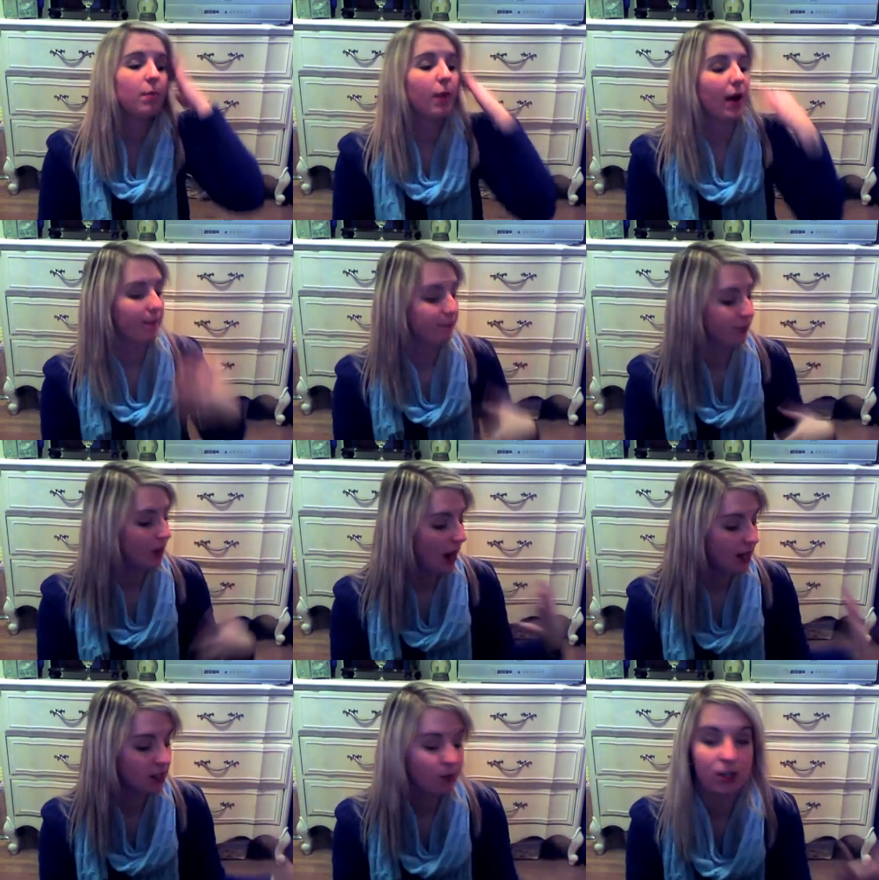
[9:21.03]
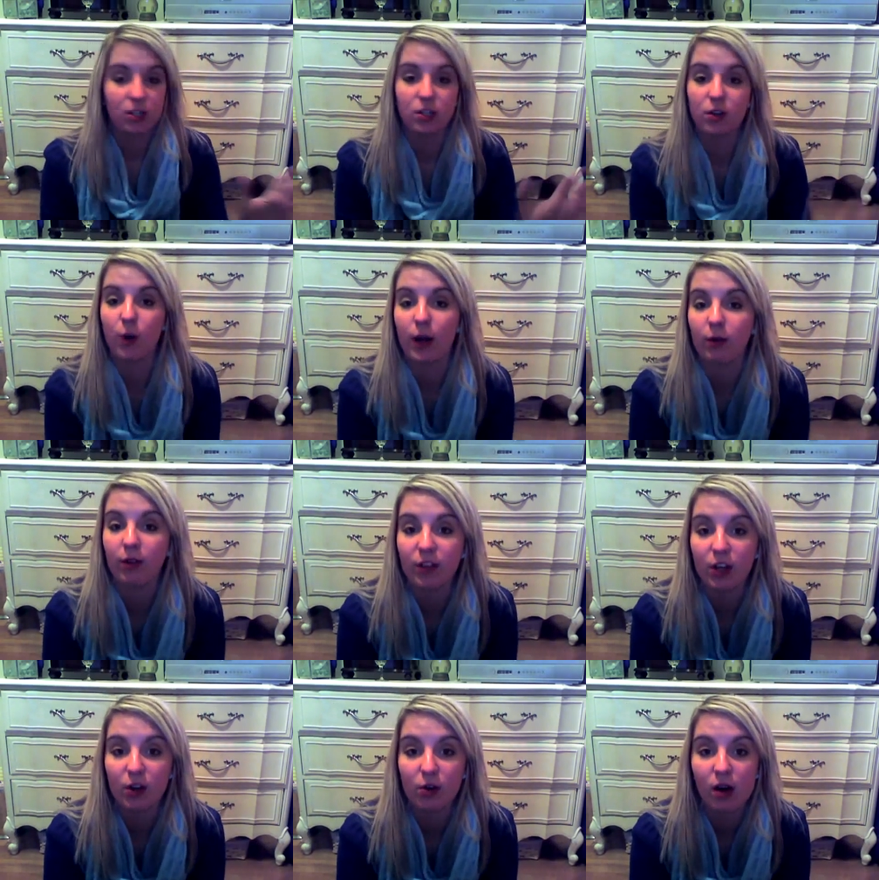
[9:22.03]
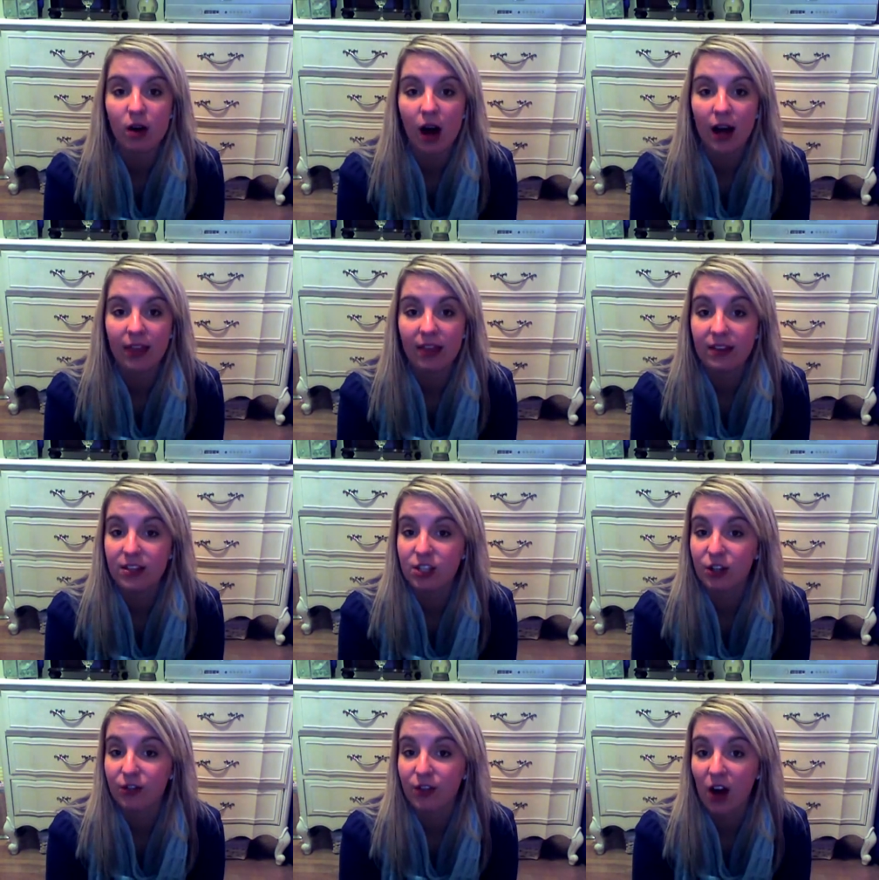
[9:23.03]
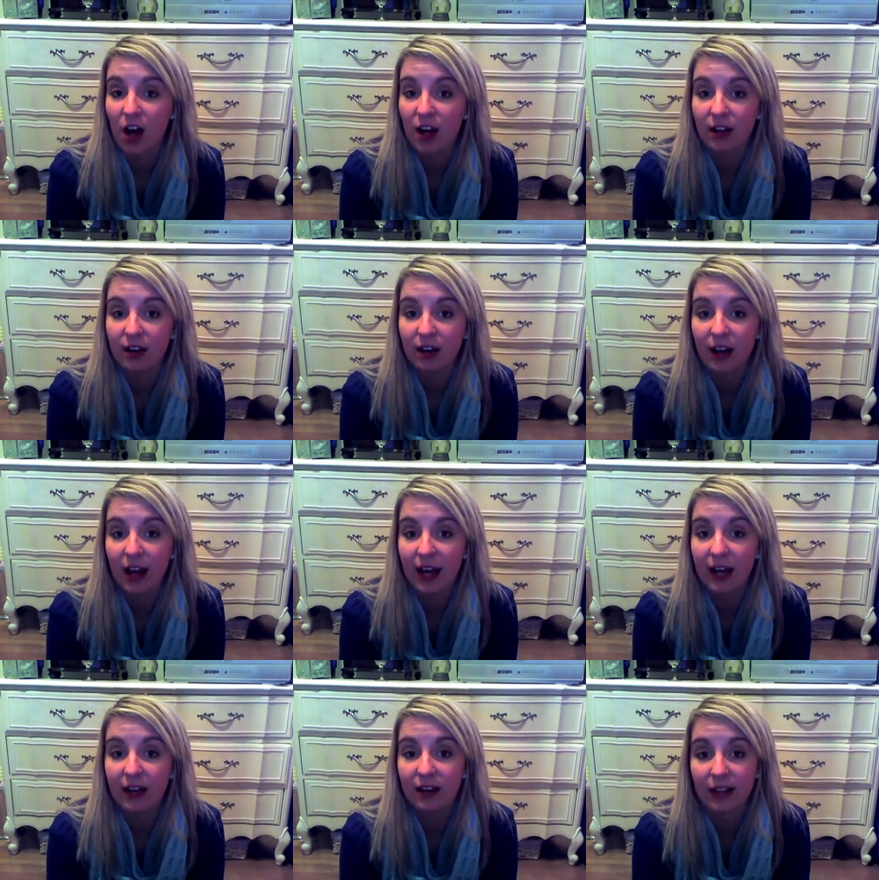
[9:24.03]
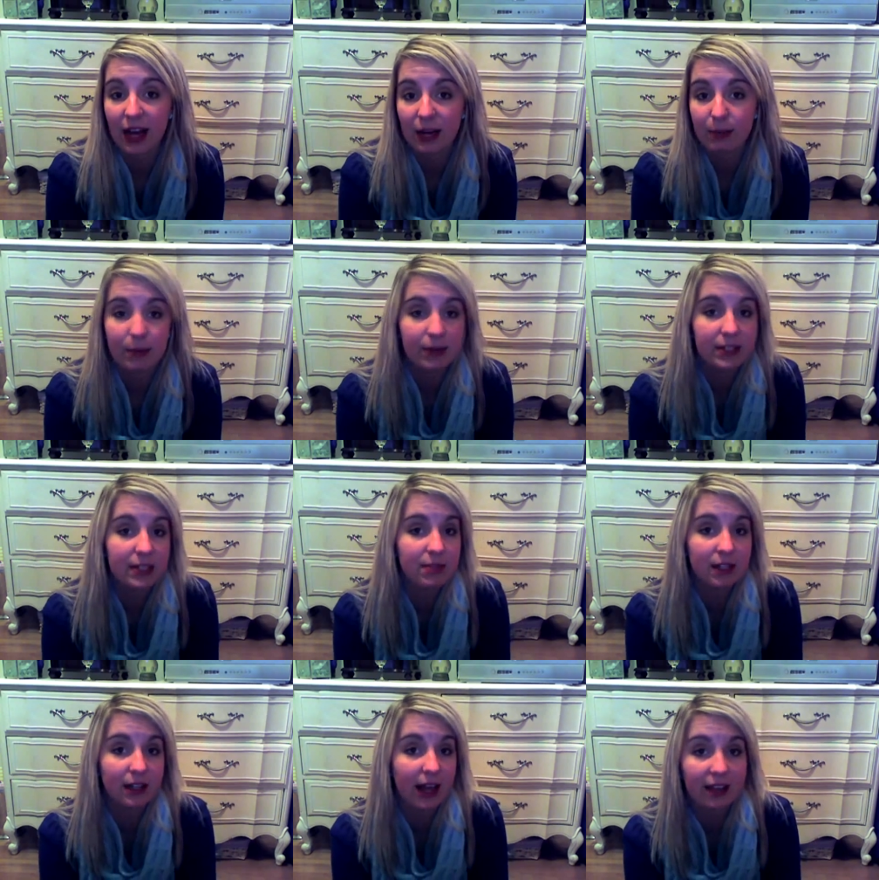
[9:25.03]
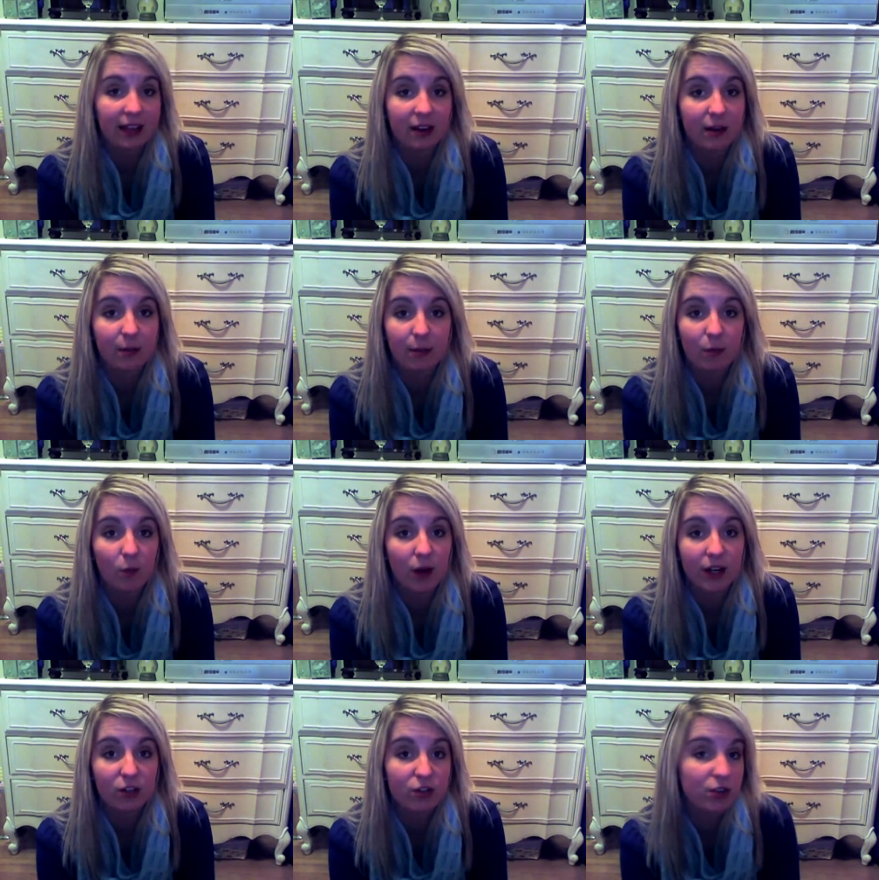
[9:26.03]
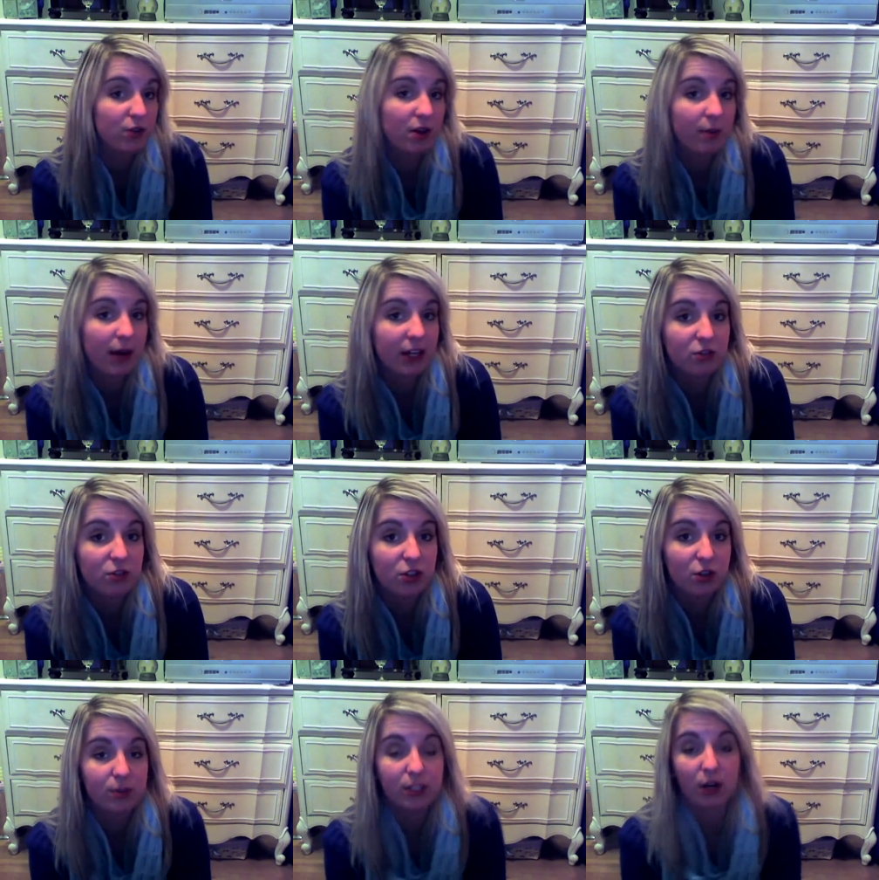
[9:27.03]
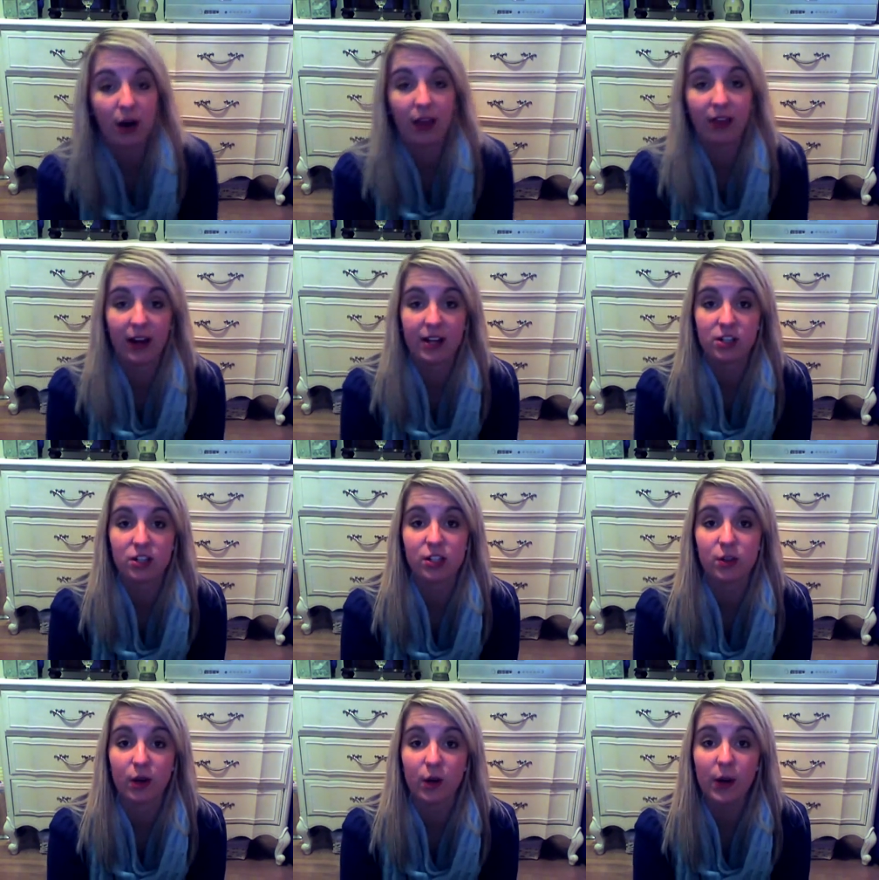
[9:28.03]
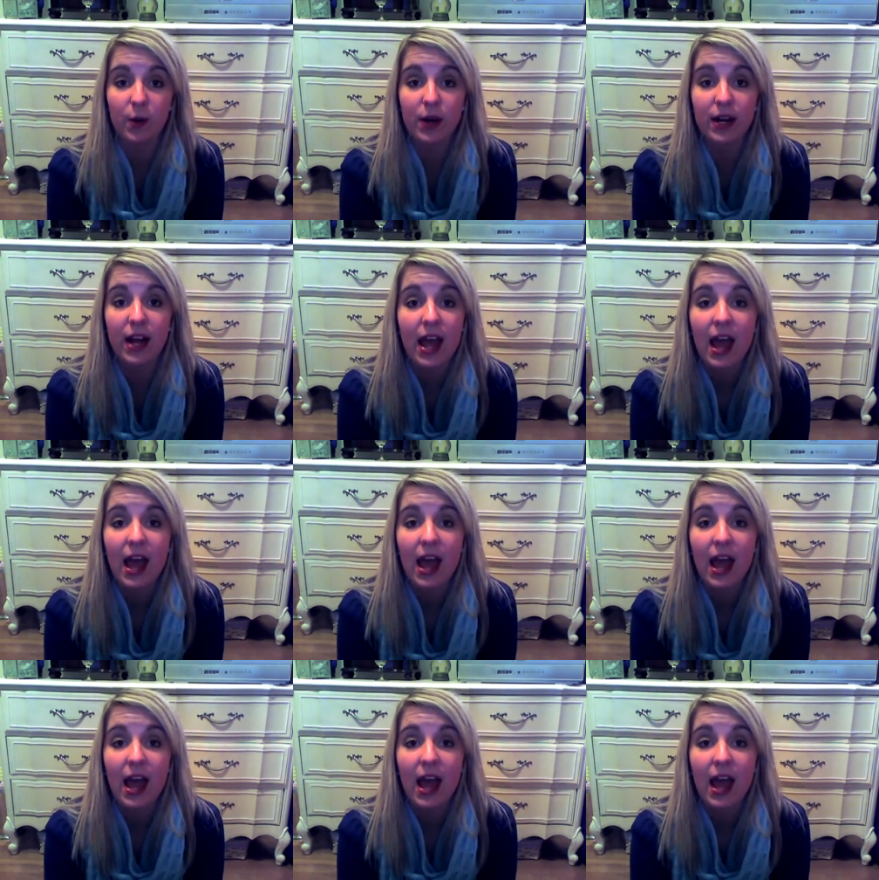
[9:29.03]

But I just want to do a quick review. I think these are fun and a lot of people seem to like them when you do them on YouTube, so I thought I'd just do a quick one.